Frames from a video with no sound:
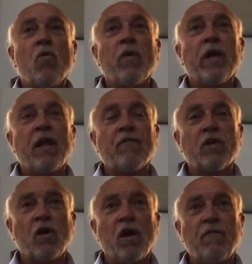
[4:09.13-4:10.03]
we can have the
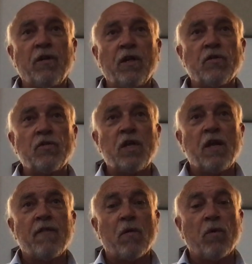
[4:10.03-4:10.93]
confidence
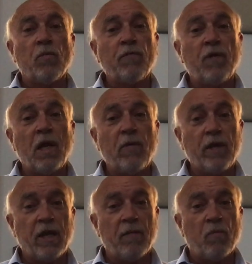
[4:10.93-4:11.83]
that when we're
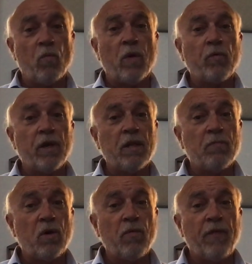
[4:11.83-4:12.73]
following him, when we're in the
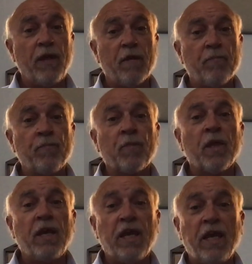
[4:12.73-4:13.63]
boat with him,
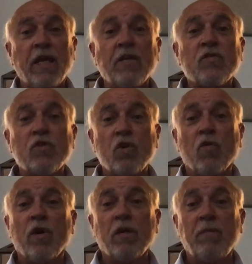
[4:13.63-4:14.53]
he's
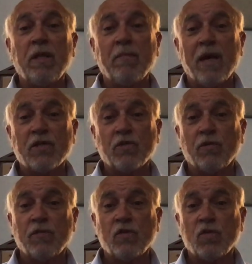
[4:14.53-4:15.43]
going to be the master
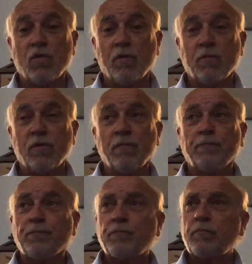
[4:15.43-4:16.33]
of the storms.
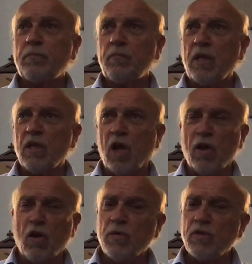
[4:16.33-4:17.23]
Not
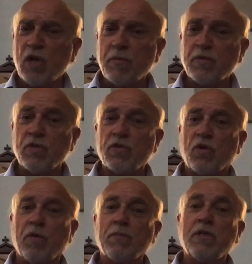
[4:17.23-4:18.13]
always stops the
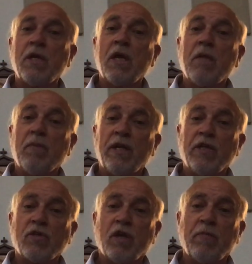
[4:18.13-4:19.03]
storms, but
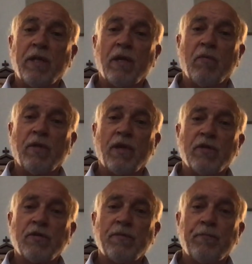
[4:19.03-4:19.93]
he's going to be there with us.